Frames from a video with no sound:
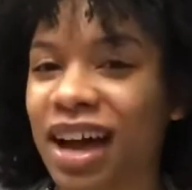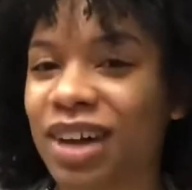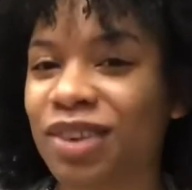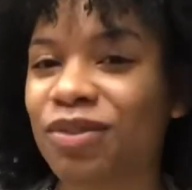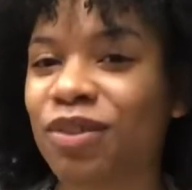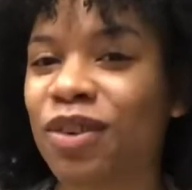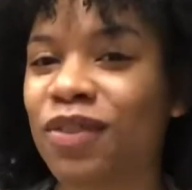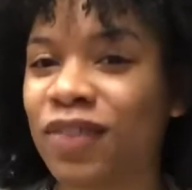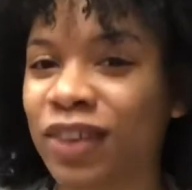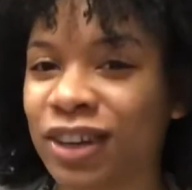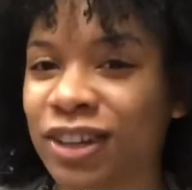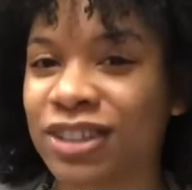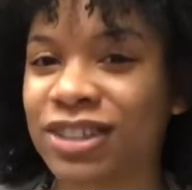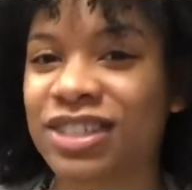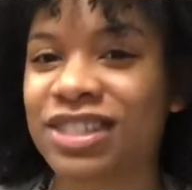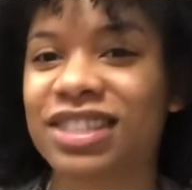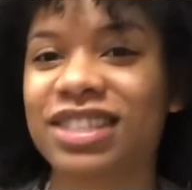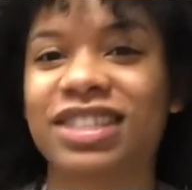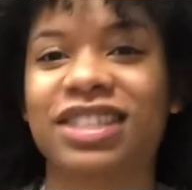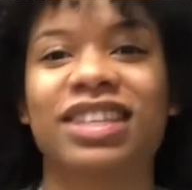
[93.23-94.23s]

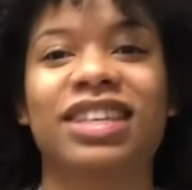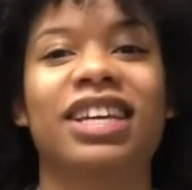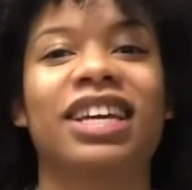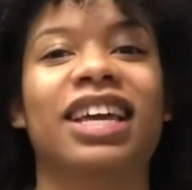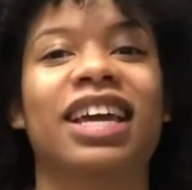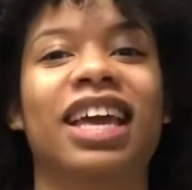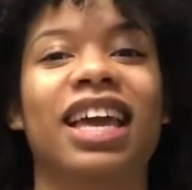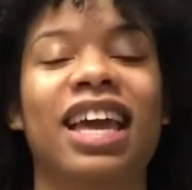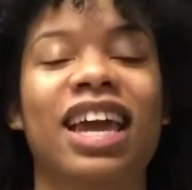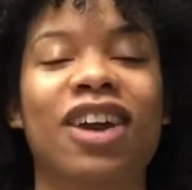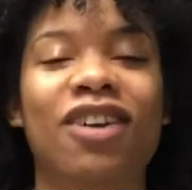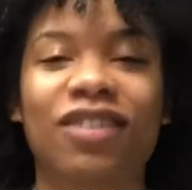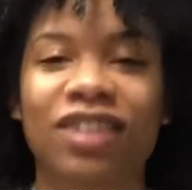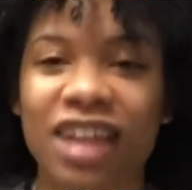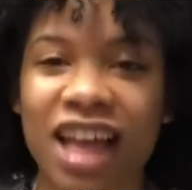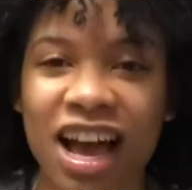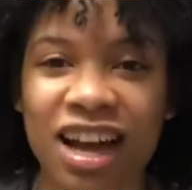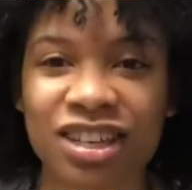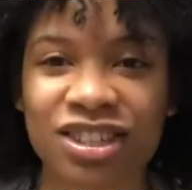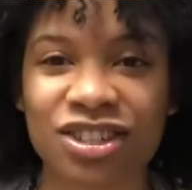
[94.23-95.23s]
reverse a
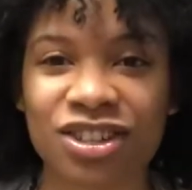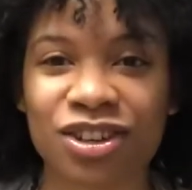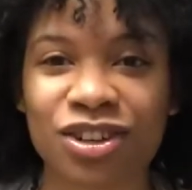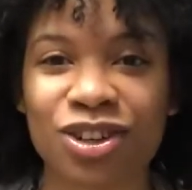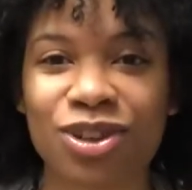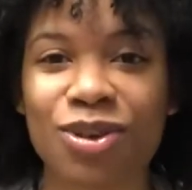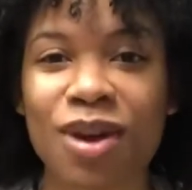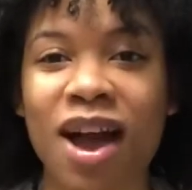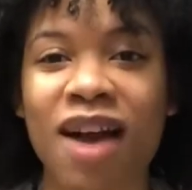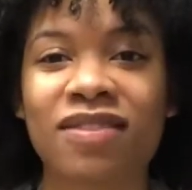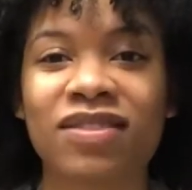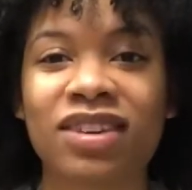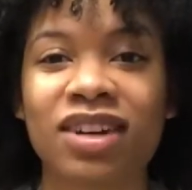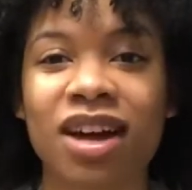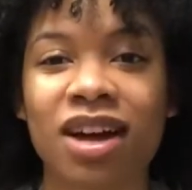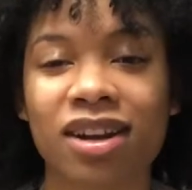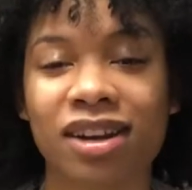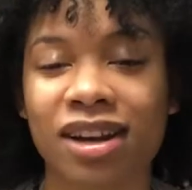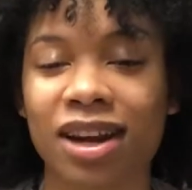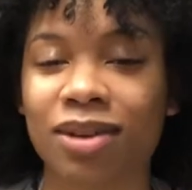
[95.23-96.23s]
relaxer. You have to
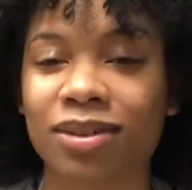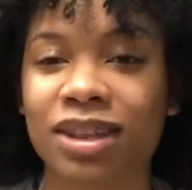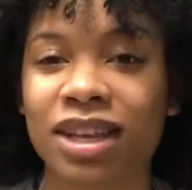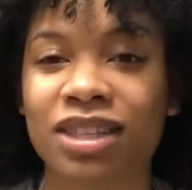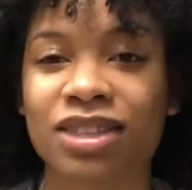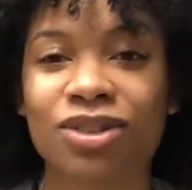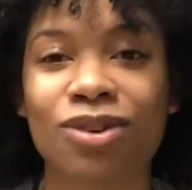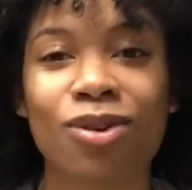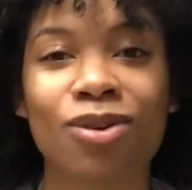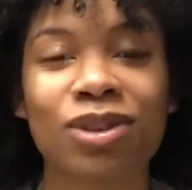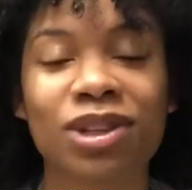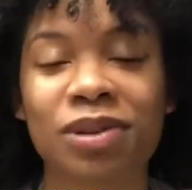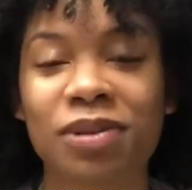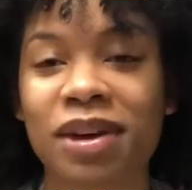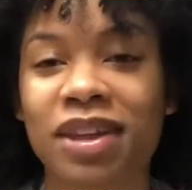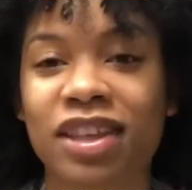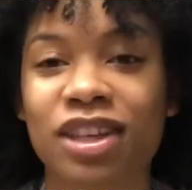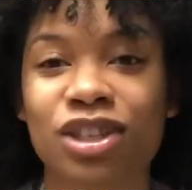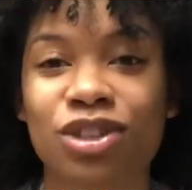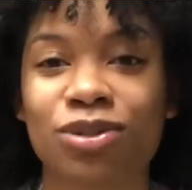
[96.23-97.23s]
cut it out. That's the only way
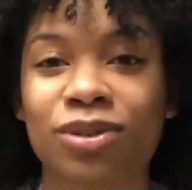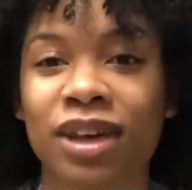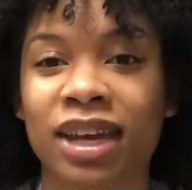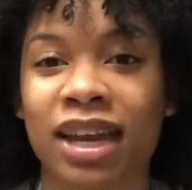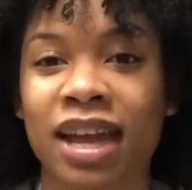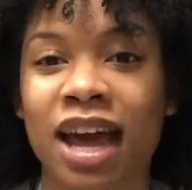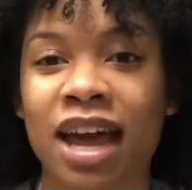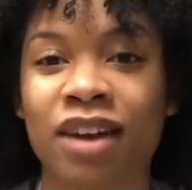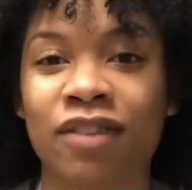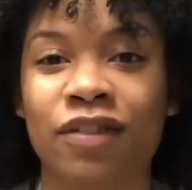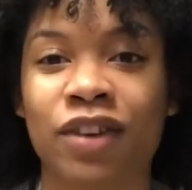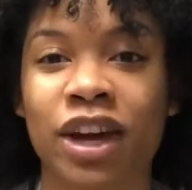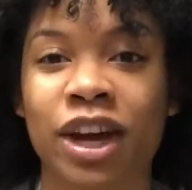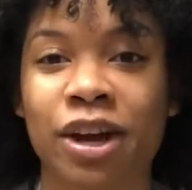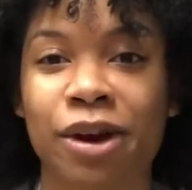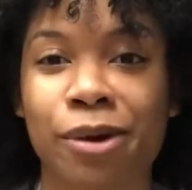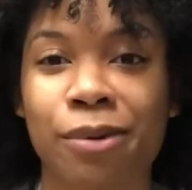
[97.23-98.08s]
that you'll get it out of your hair.